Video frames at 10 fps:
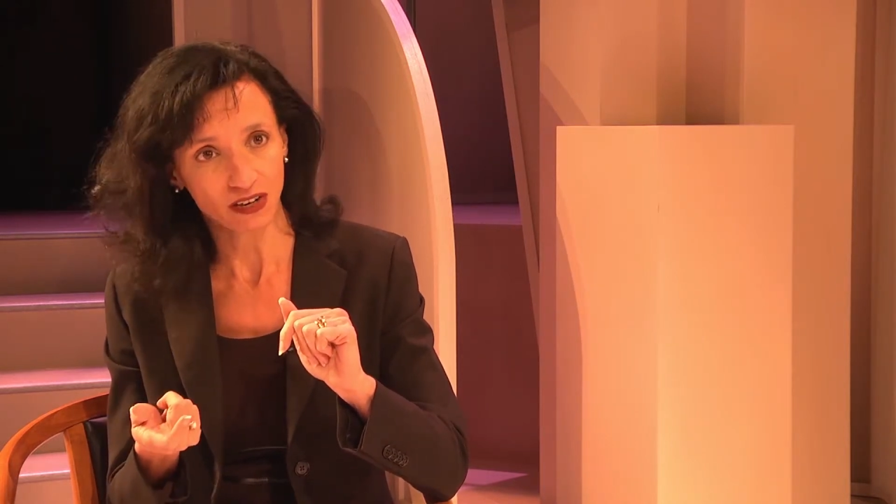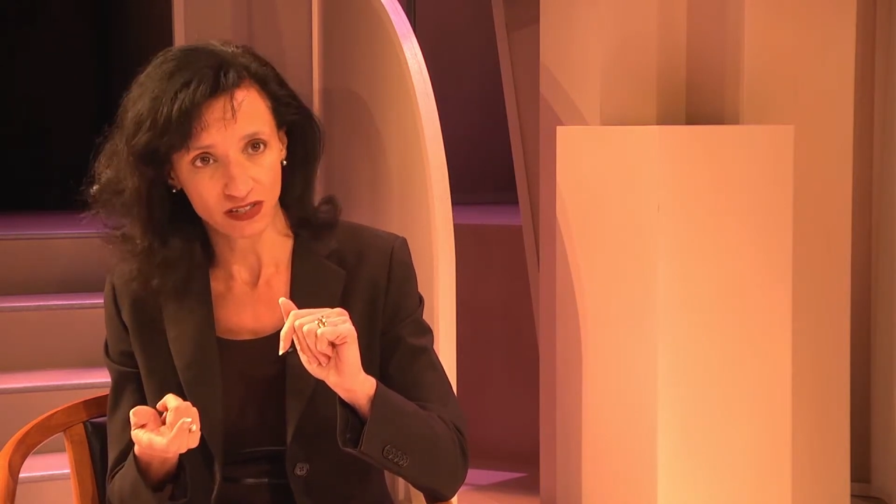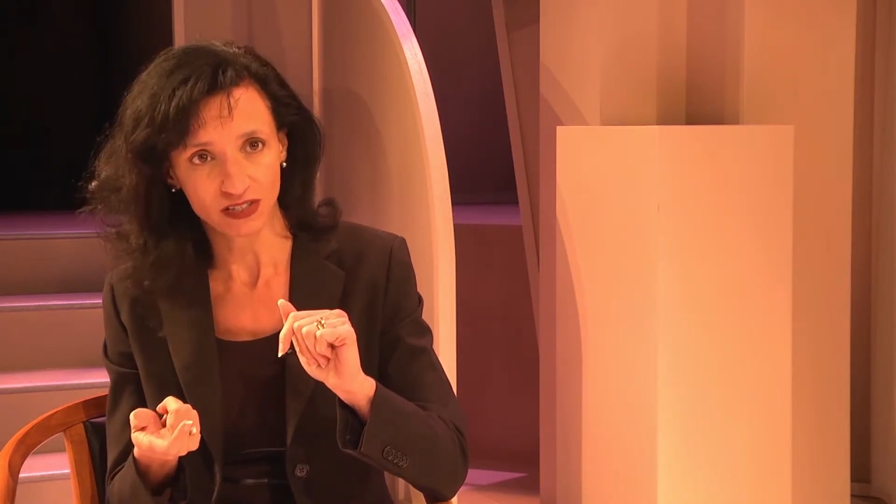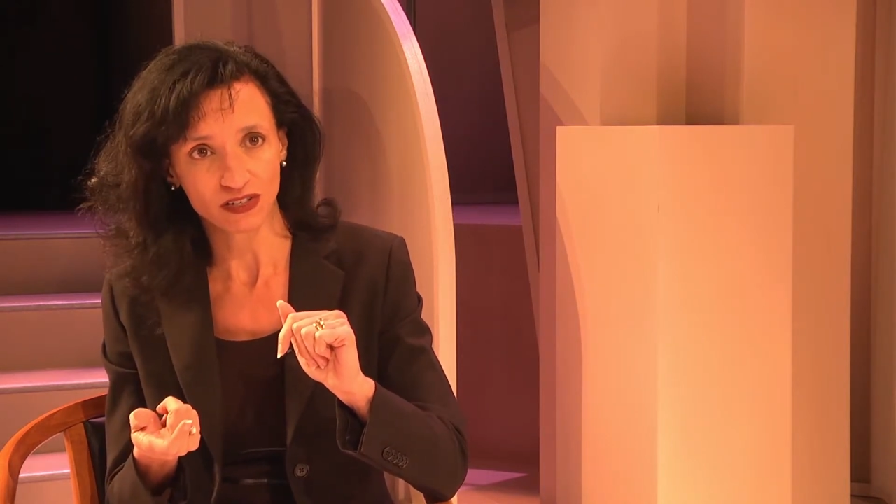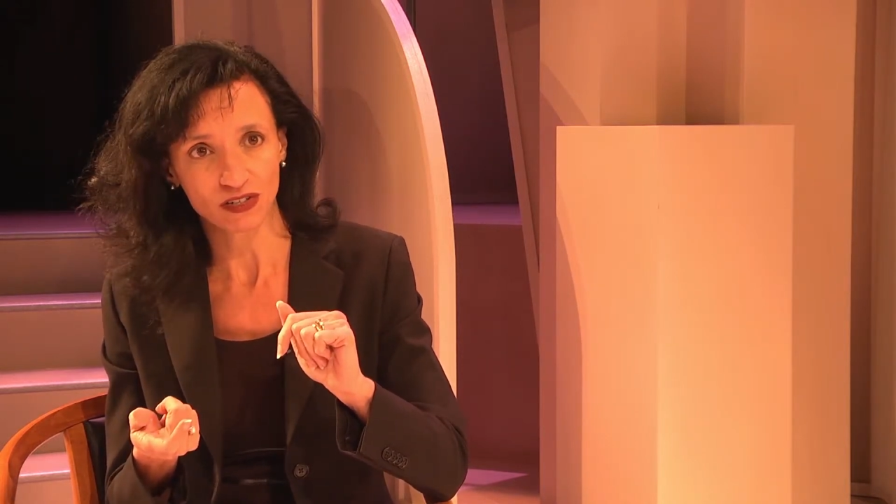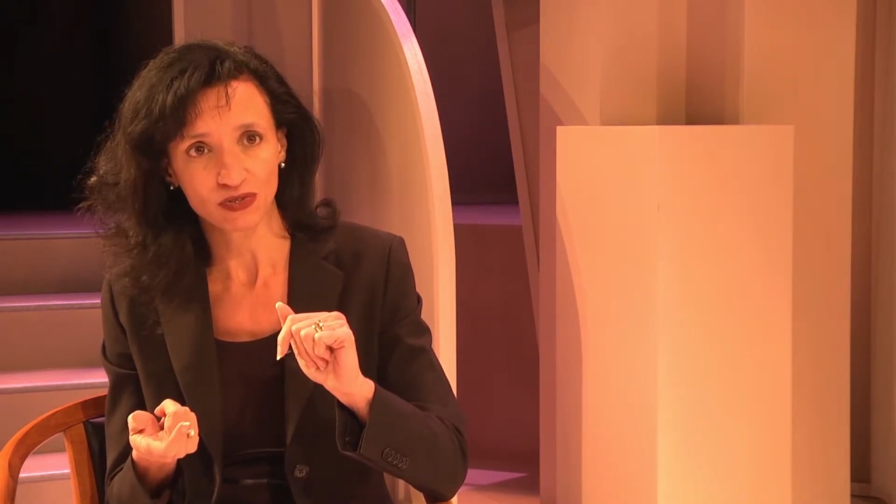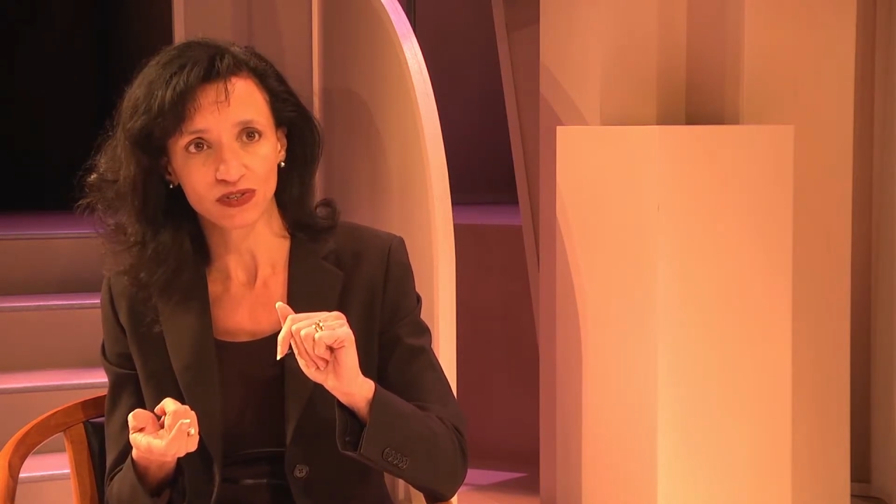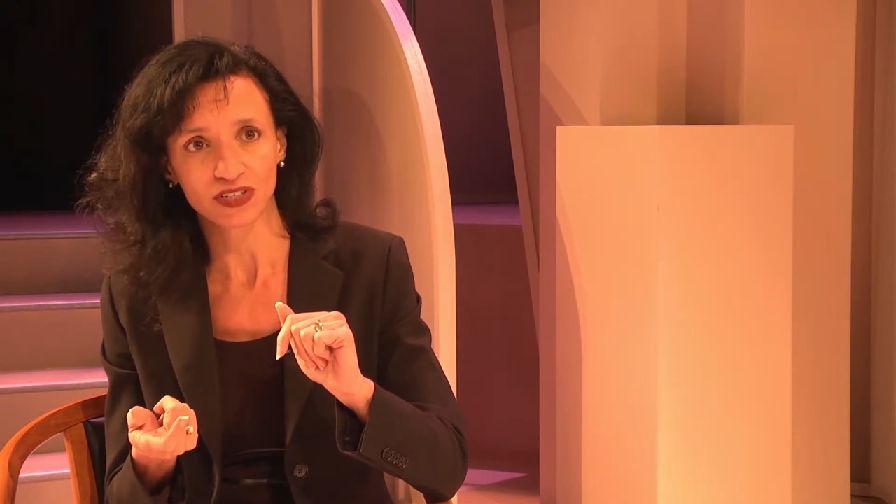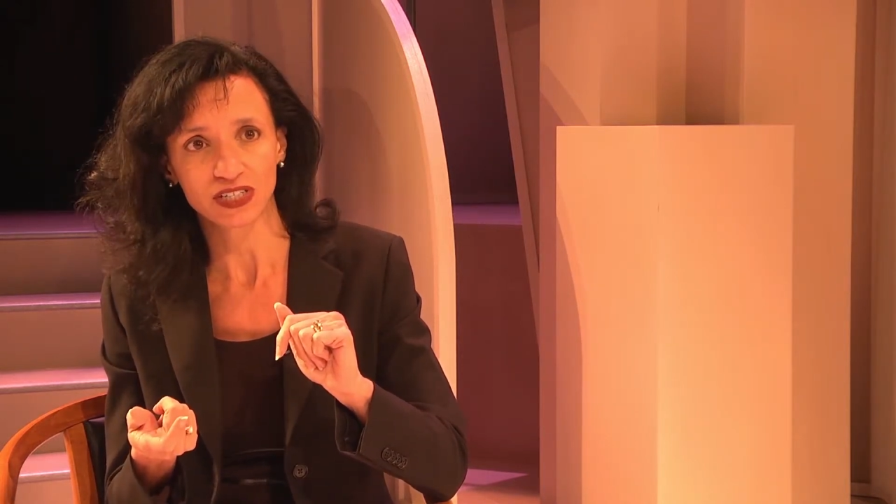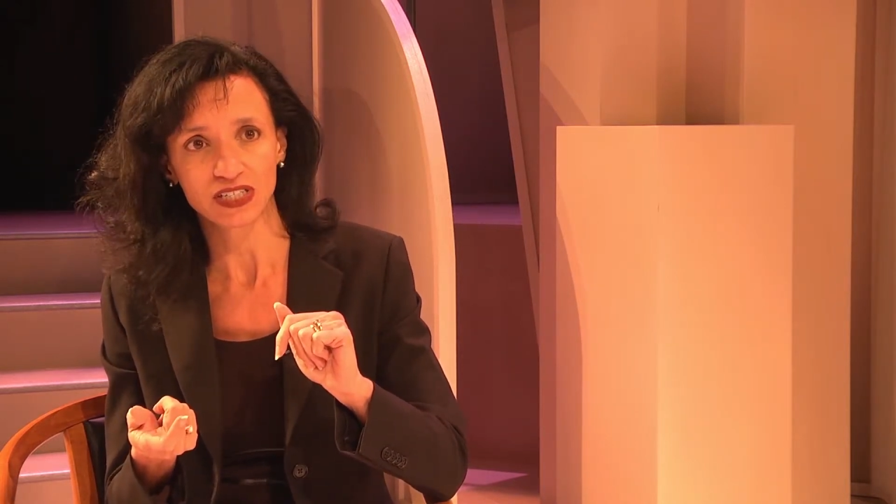arts and cultural
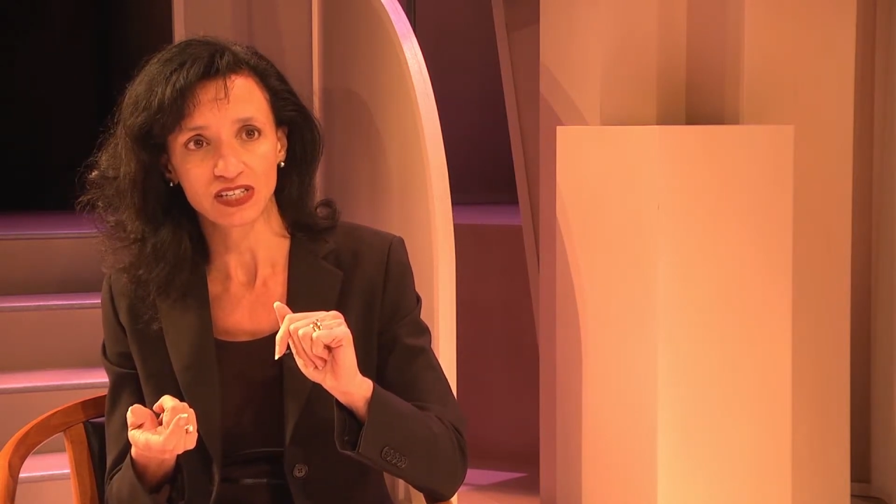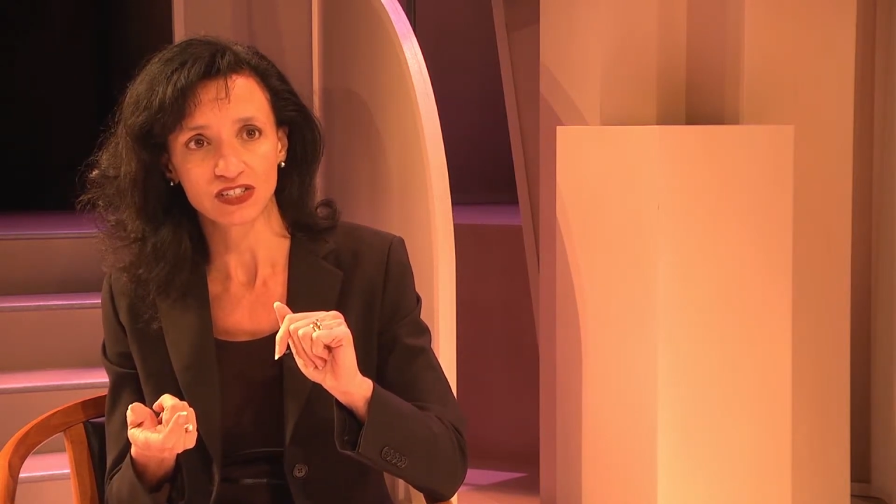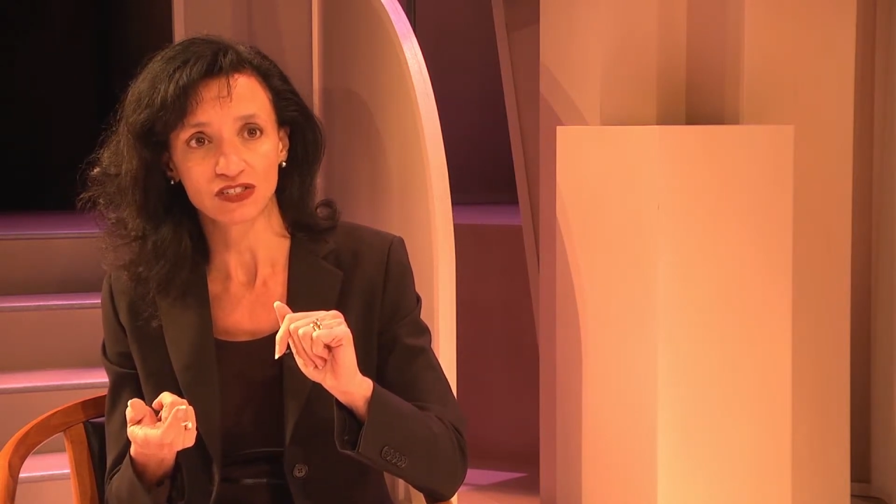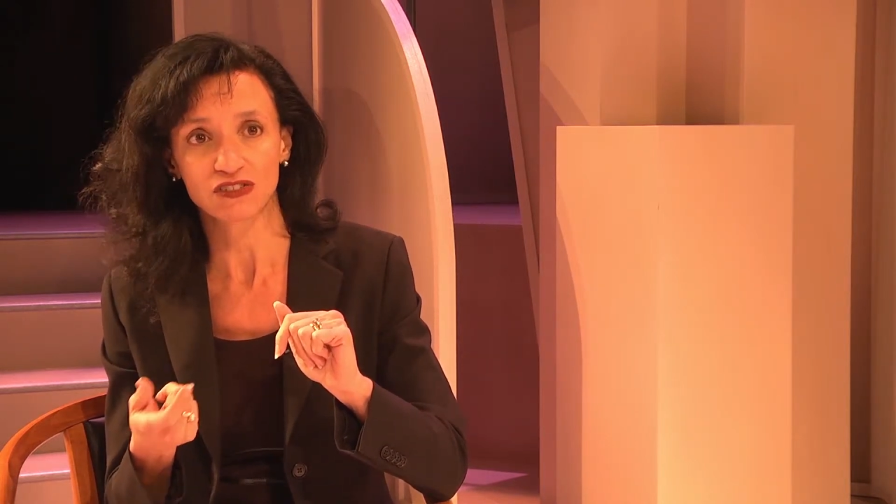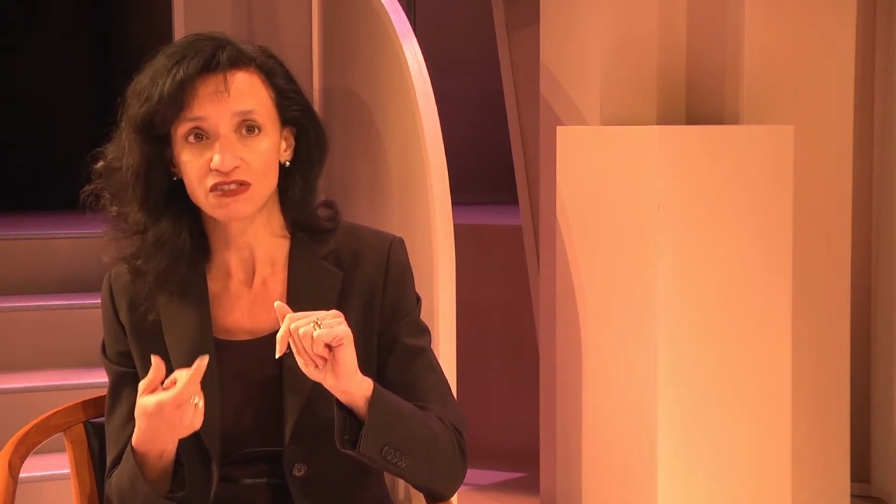organizations,